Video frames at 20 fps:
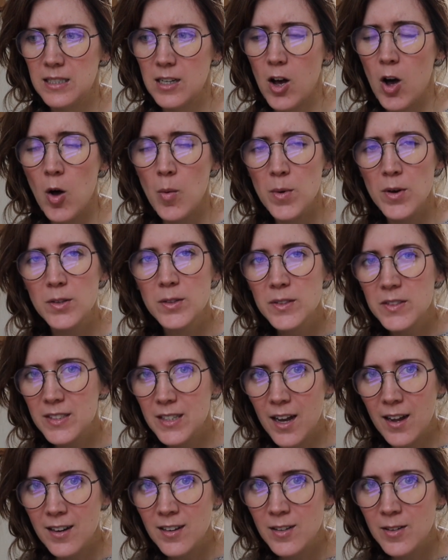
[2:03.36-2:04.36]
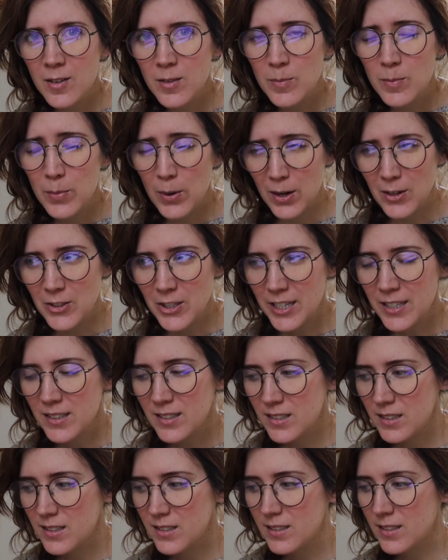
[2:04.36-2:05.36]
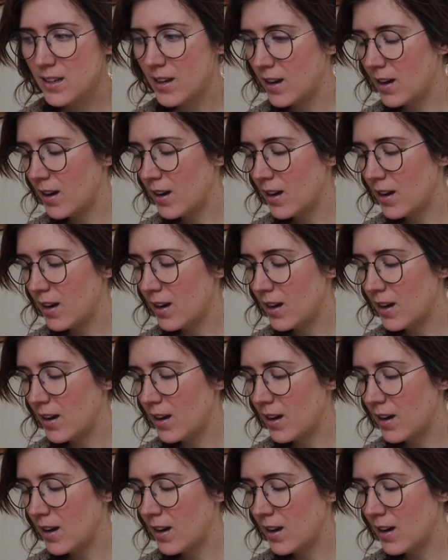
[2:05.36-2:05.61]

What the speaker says: almost done projects,